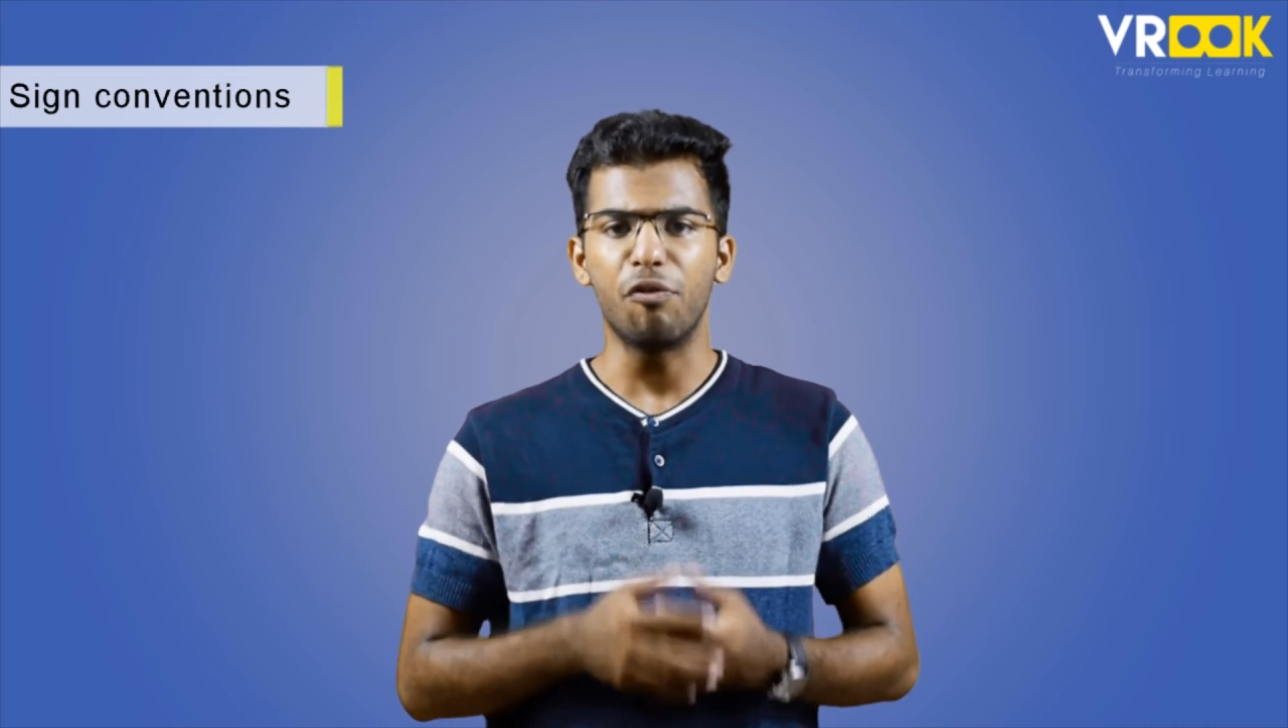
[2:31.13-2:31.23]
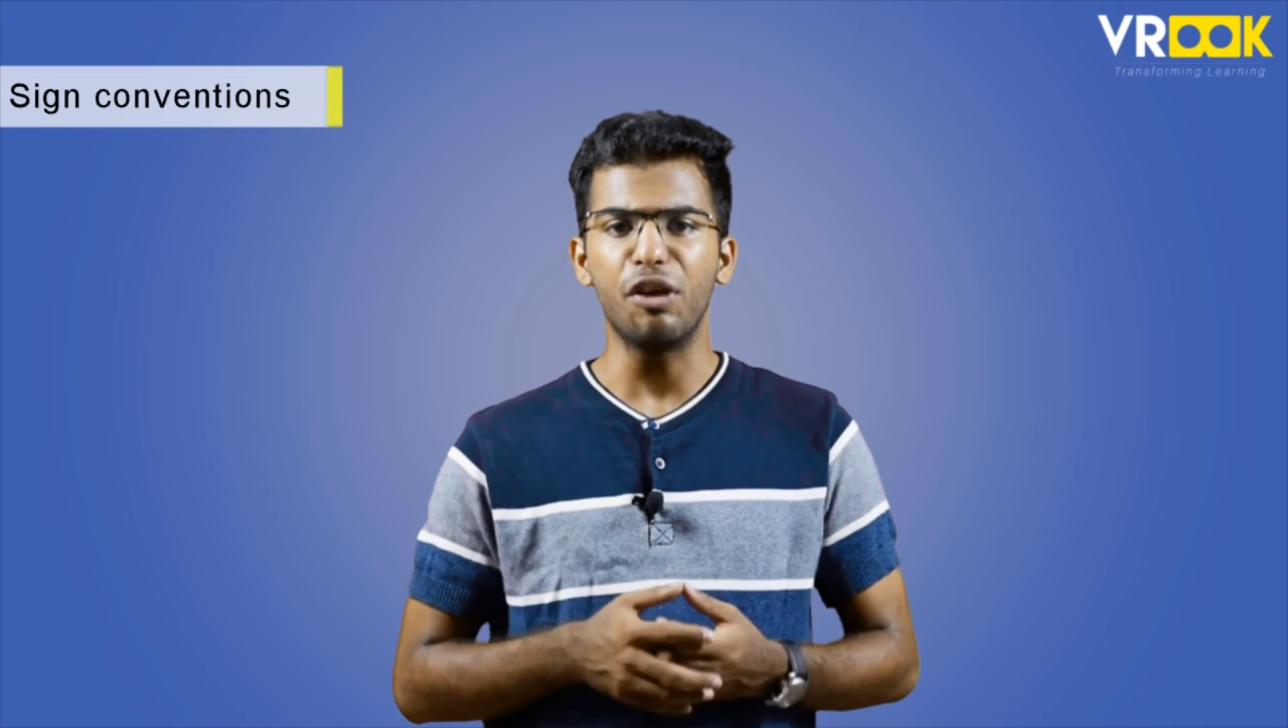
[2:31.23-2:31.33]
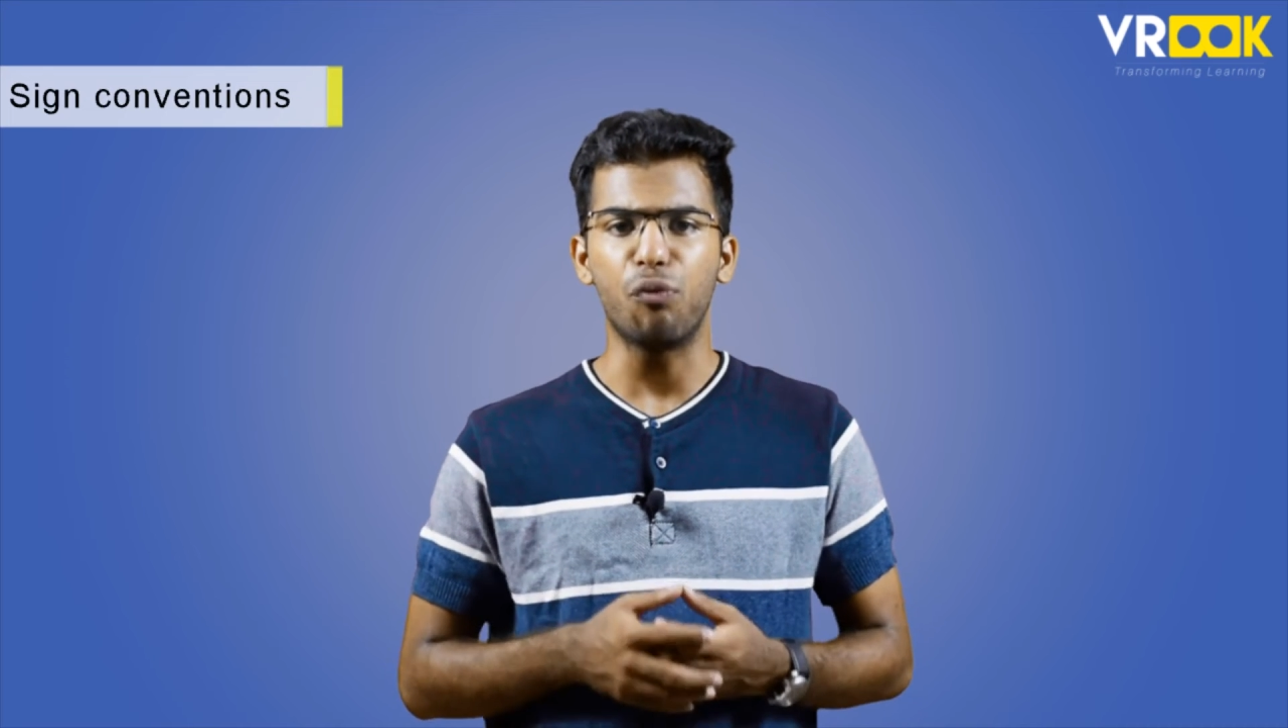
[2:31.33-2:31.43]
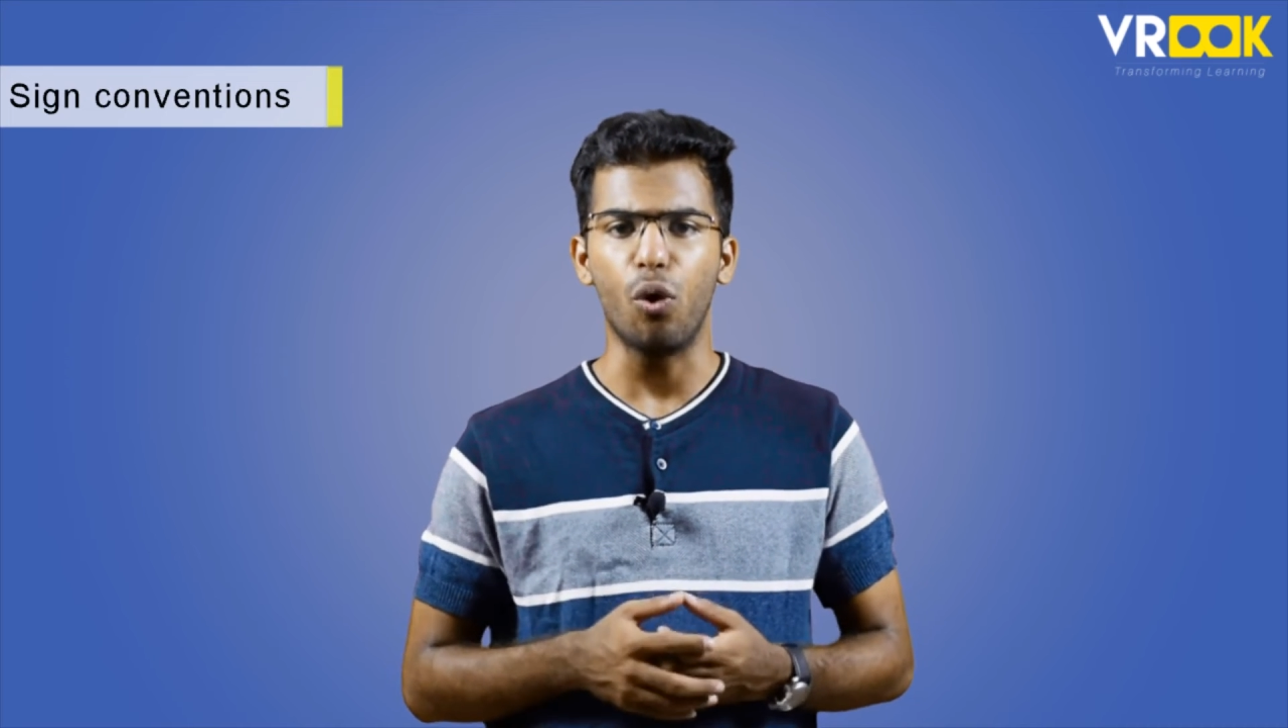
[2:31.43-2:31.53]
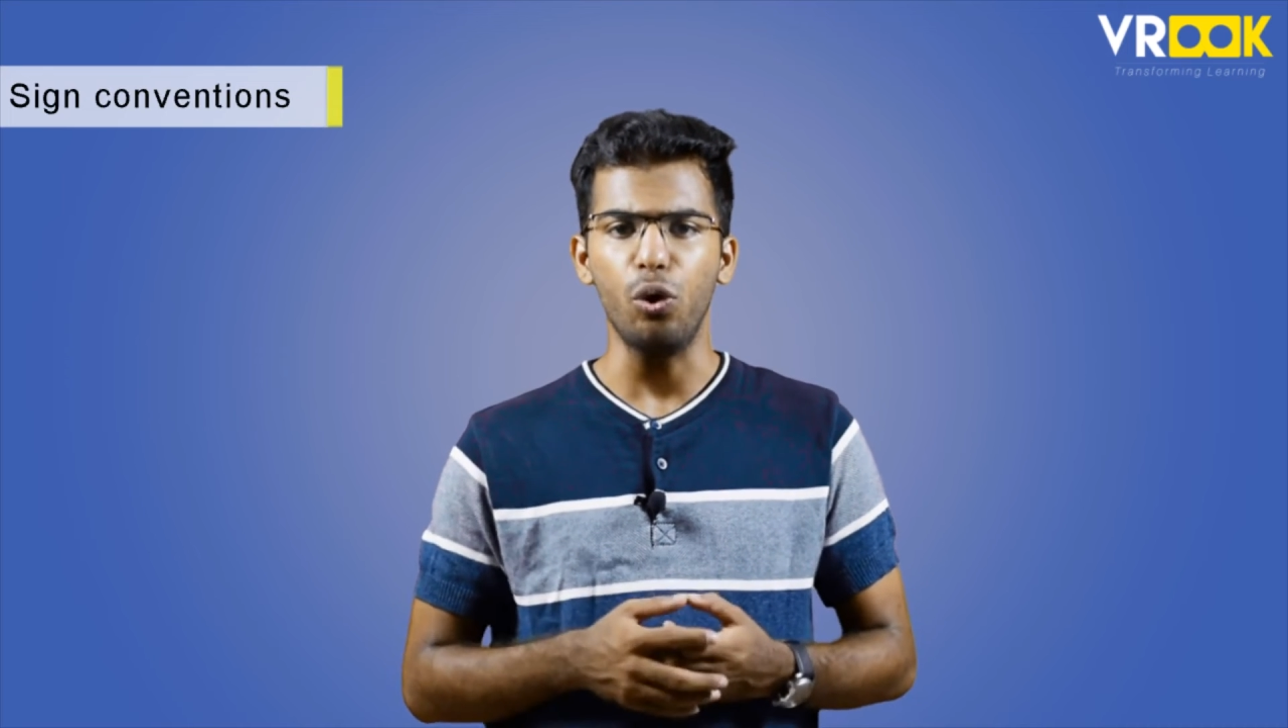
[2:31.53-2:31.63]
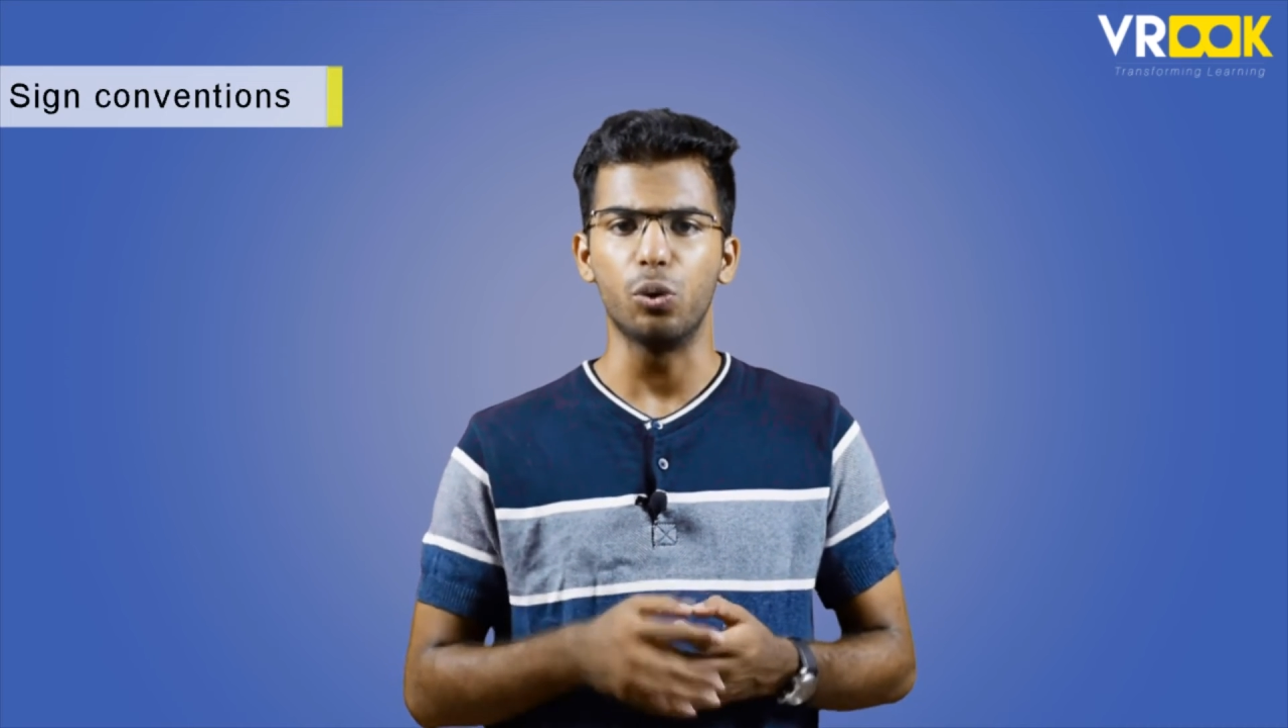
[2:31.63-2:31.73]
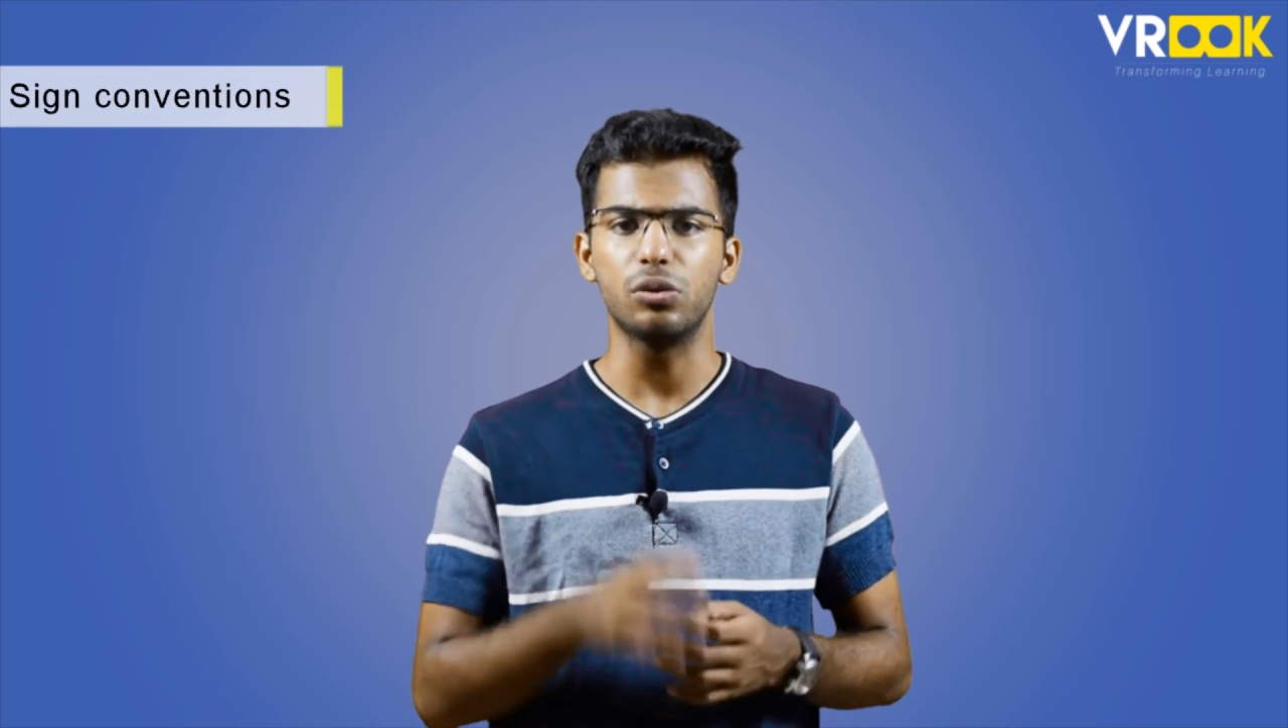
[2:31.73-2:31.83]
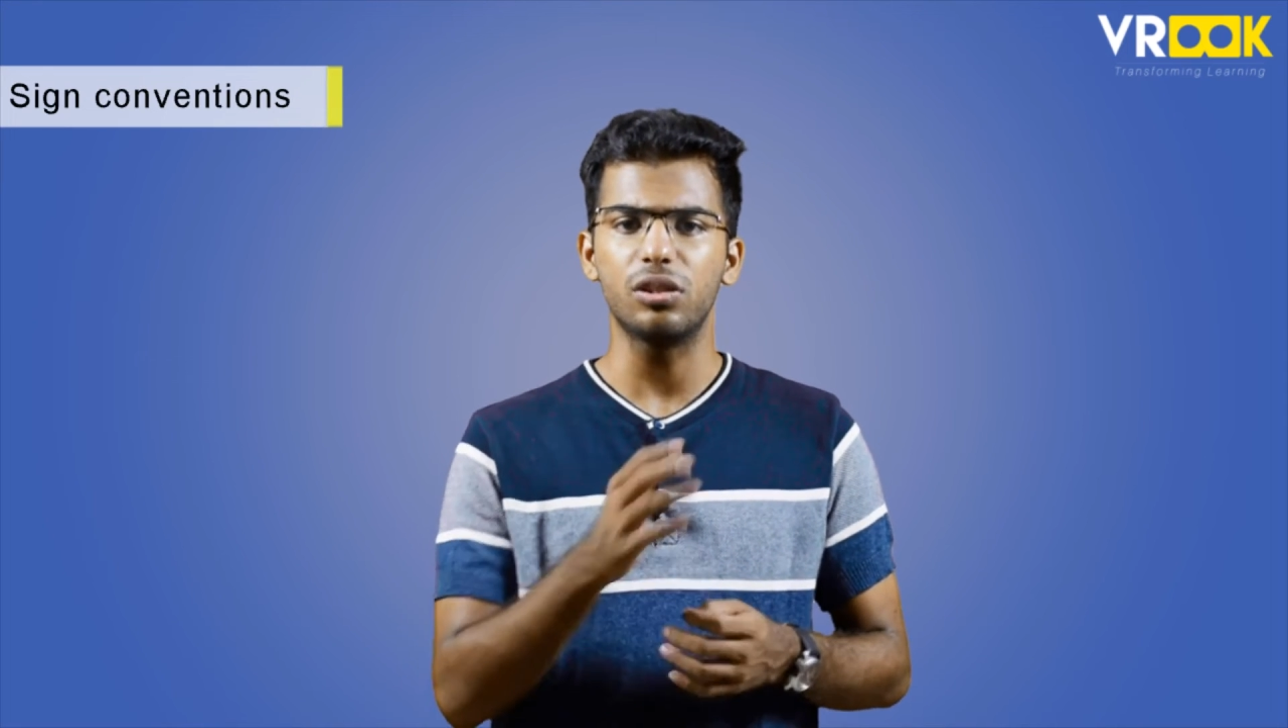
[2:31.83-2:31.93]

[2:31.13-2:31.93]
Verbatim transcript: we follow